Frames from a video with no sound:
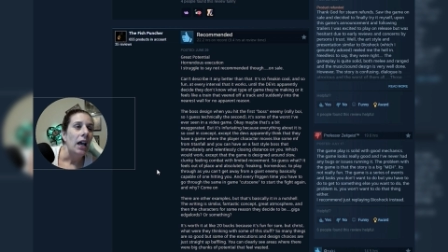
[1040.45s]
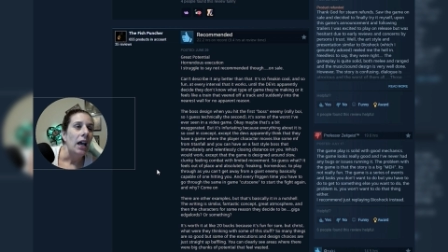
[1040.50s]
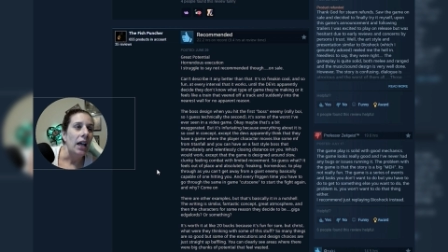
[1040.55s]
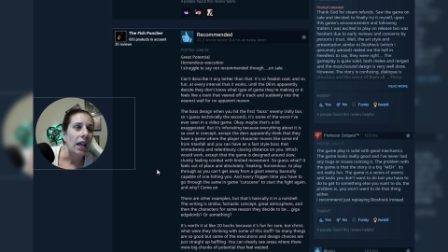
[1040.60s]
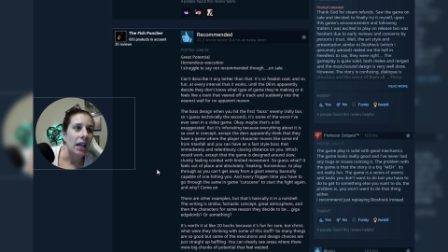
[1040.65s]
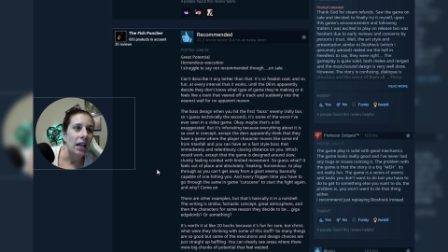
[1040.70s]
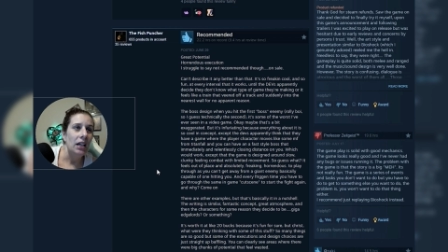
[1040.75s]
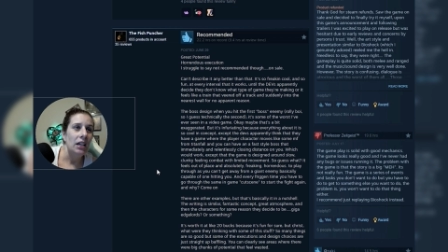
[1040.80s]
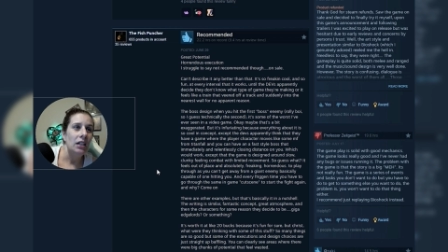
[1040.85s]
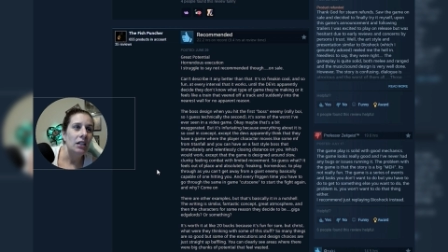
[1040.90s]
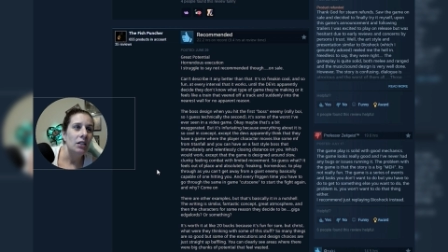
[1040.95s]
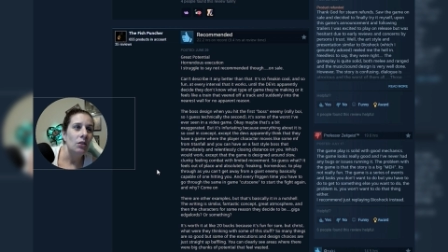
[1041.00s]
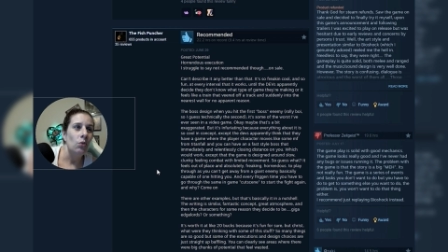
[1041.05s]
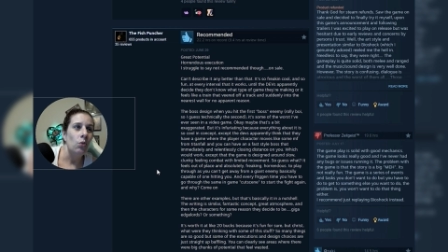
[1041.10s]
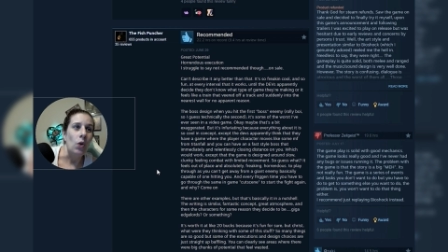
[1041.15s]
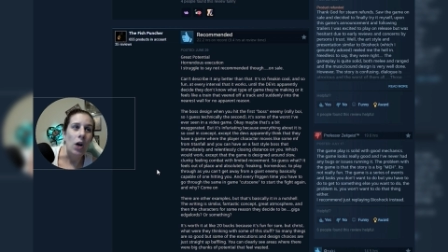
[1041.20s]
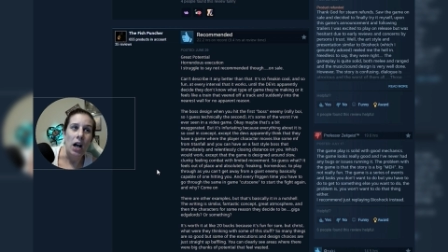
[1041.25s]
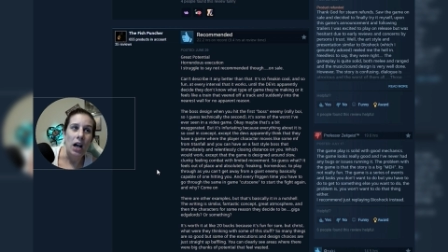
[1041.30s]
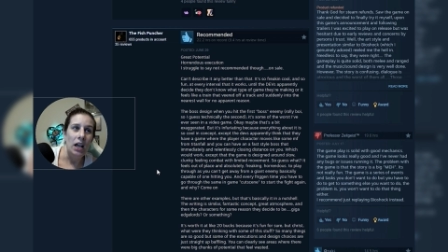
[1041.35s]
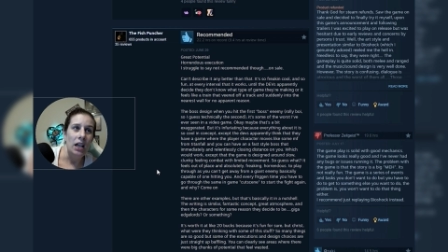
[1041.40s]

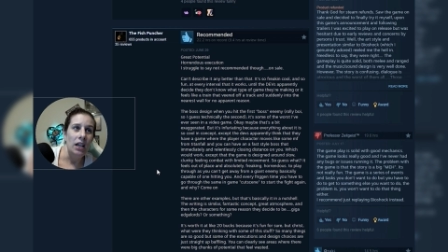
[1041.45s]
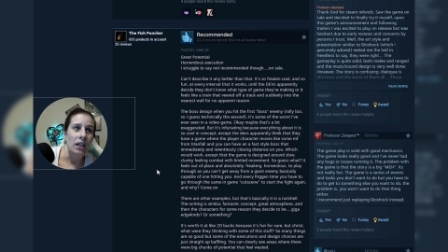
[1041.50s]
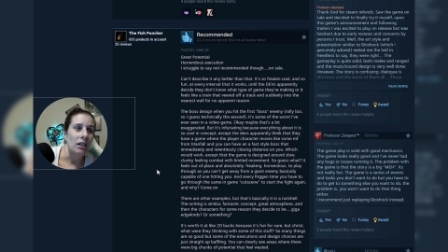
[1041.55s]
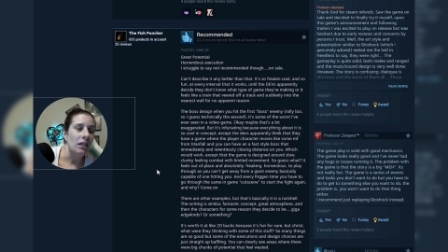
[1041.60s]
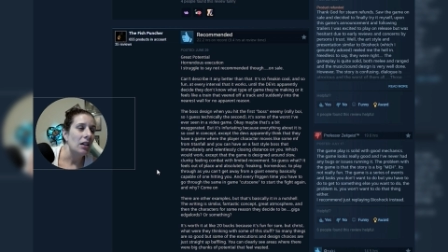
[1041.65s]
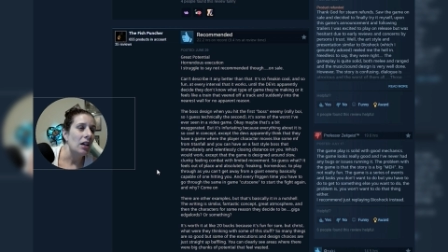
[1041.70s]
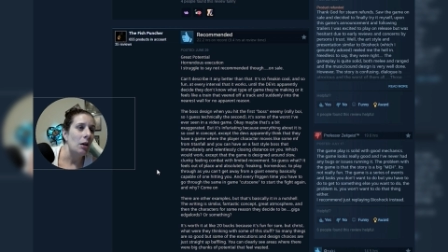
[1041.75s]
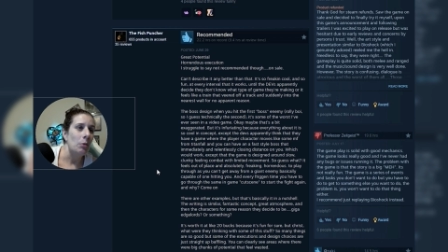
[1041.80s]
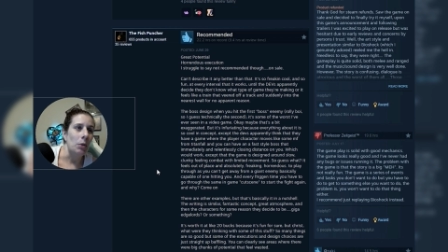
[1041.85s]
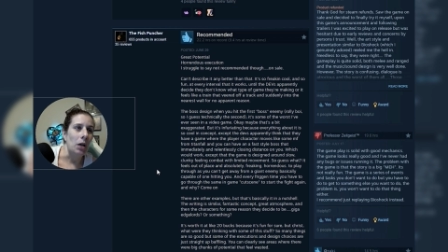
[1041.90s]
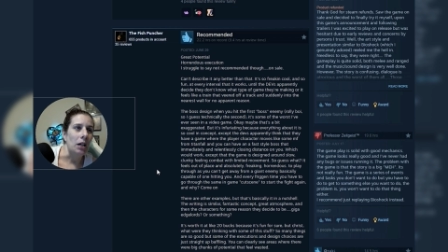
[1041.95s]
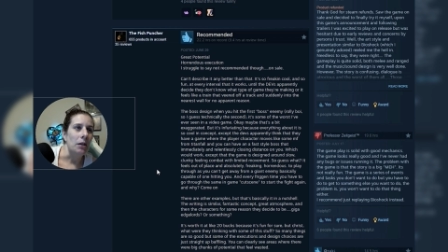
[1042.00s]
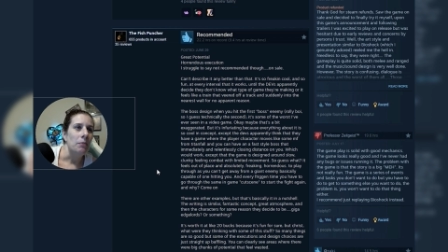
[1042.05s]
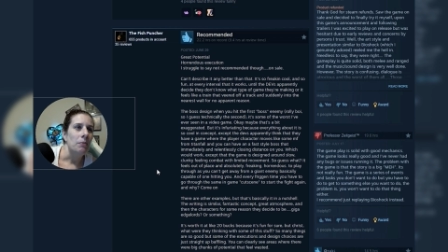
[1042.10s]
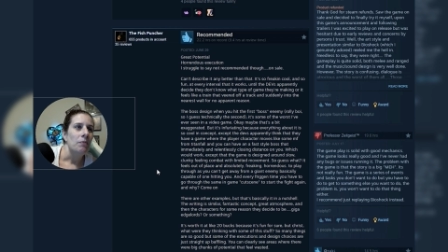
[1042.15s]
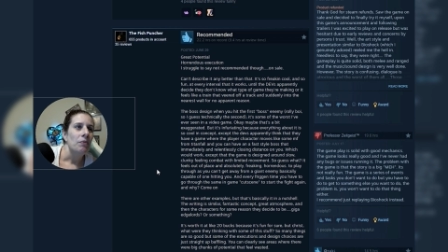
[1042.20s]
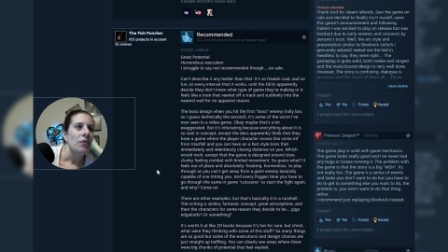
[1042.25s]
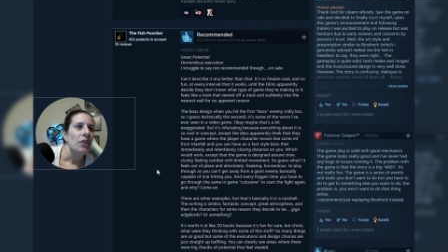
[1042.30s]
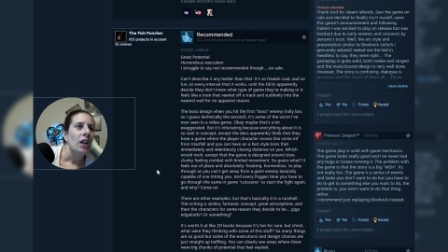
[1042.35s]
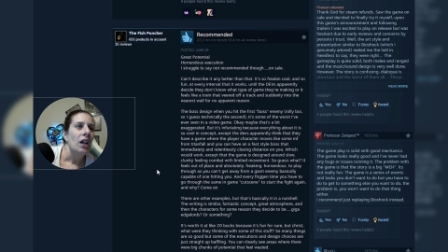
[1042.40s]
And why? Come on.
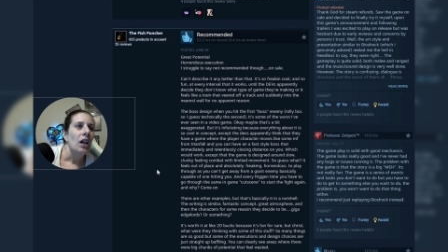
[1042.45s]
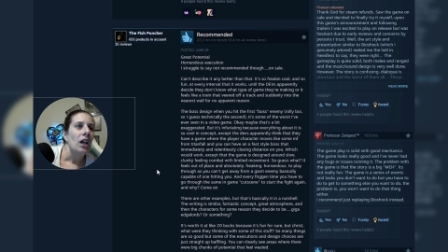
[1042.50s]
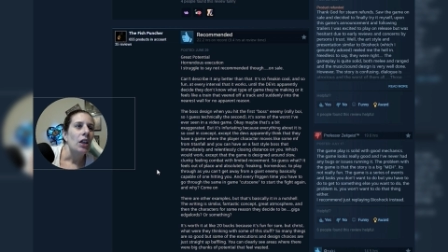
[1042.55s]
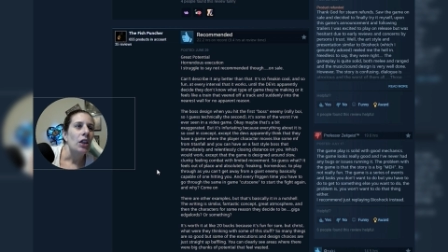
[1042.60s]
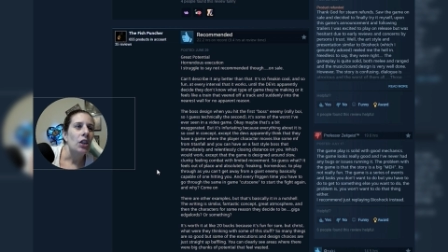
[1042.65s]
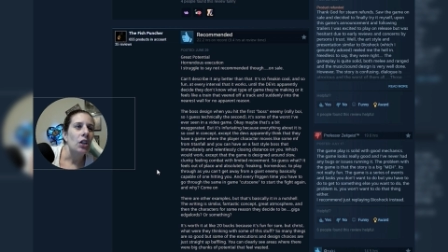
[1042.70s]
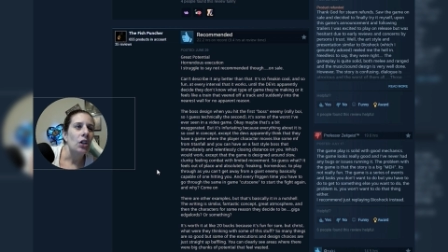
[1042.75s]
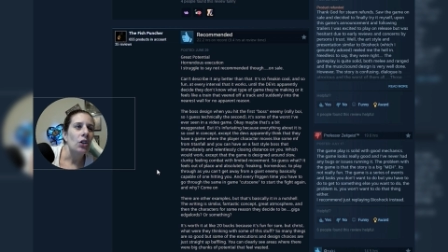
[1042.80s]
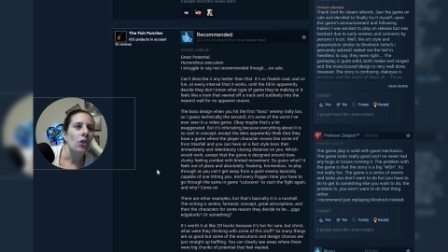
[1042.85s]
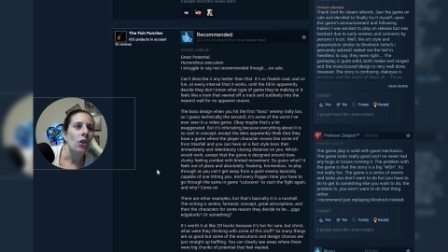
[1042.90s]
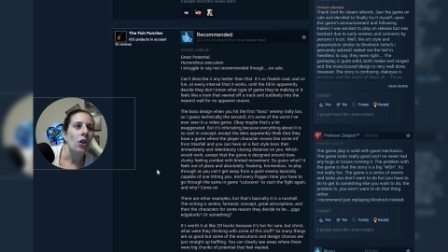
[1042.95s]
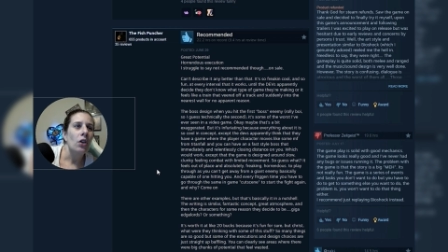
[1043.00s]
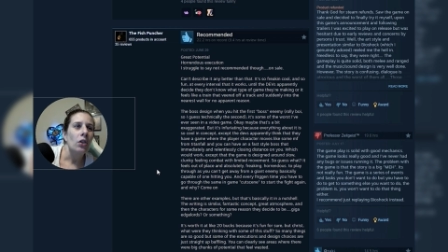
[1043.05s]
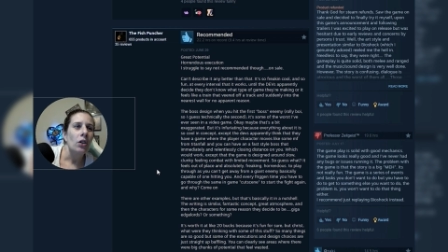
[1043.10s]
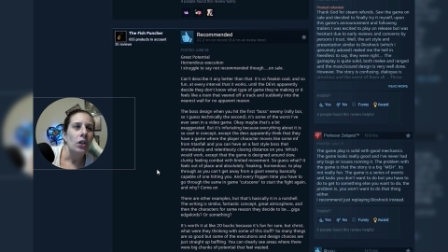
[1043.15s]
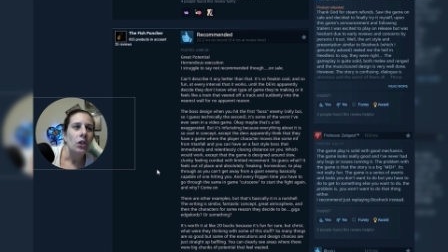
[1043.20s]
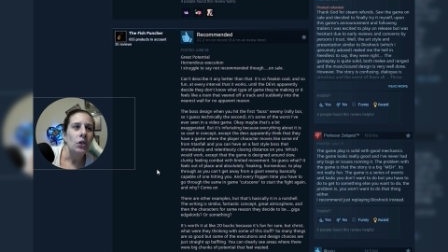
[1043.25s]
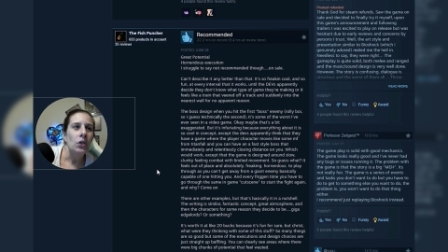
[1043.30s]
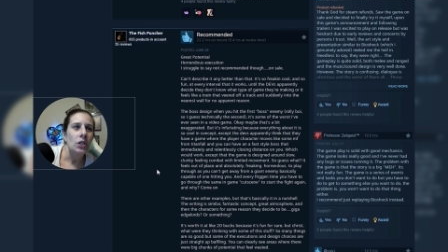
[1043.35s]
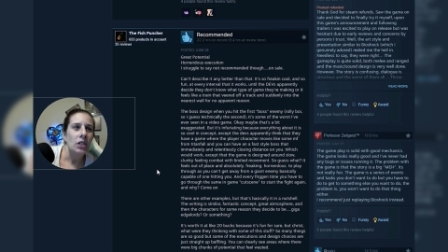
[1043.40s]
There are
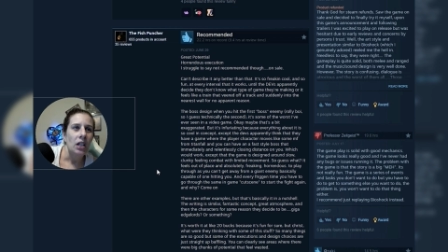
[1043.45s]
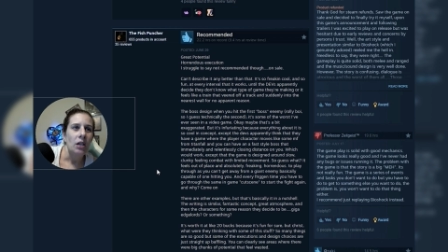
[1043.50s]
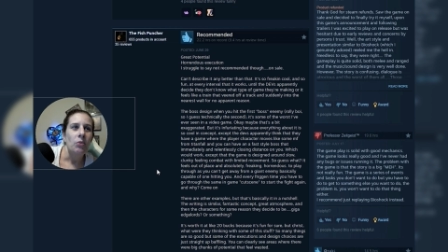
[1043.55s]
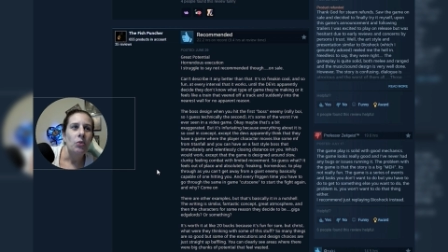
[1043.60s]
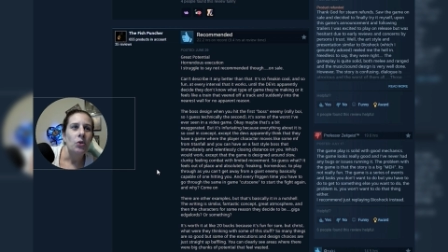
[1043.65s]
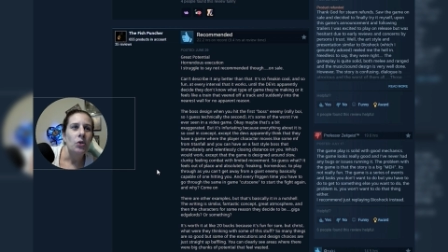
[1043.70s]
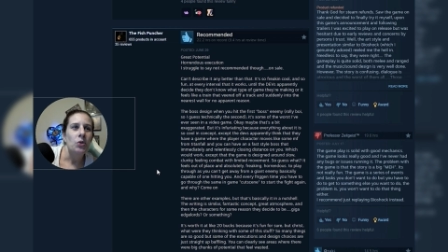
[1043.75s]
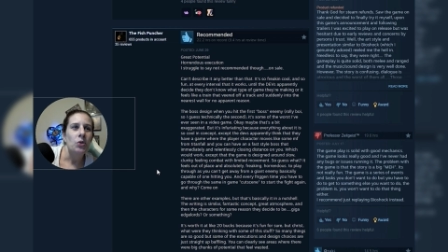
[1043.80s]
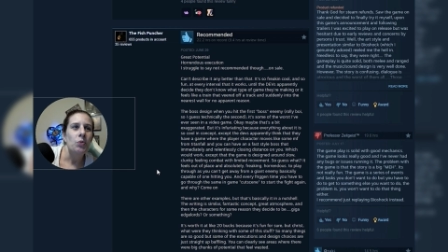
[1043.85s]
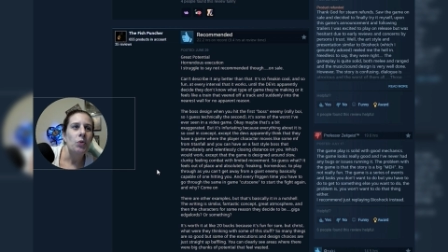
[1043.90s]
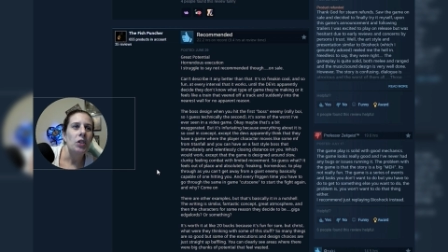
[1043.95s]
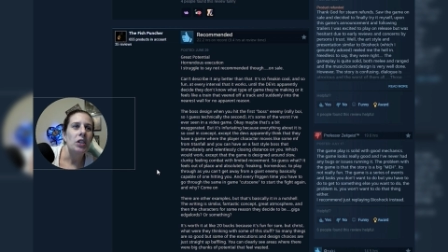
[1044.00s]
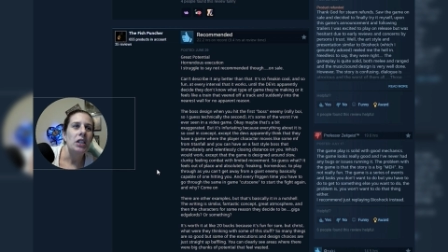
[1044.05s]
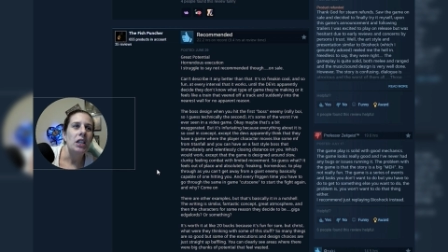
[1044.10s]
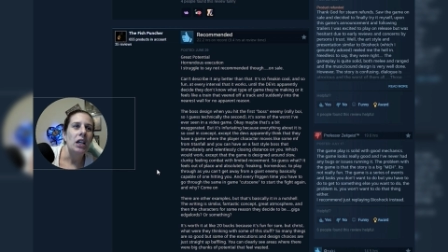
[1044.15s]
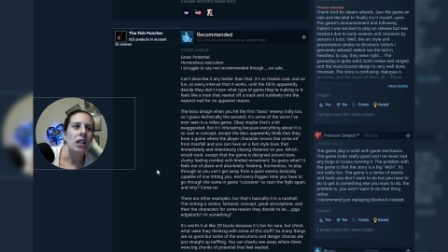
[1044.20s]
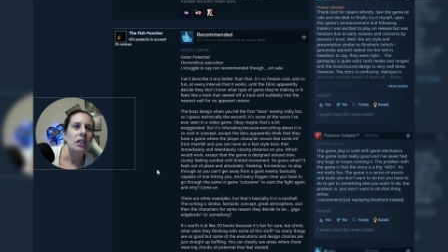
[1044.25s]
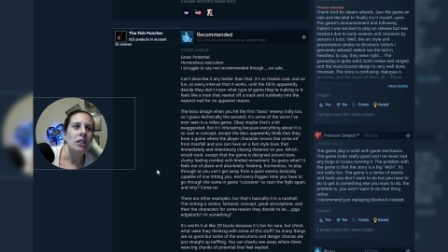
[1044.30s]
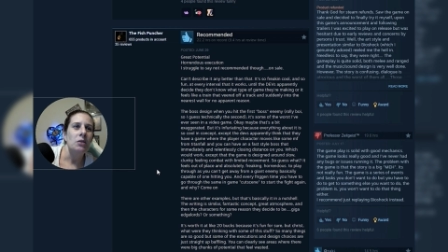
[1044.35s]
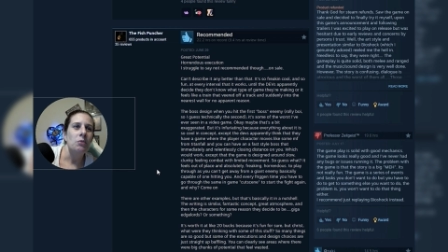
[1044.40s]
other examples, but
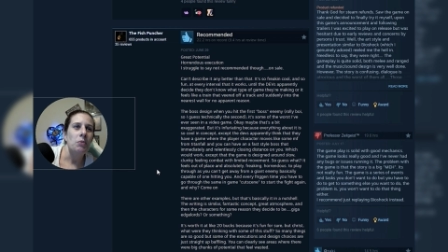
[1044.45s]
that's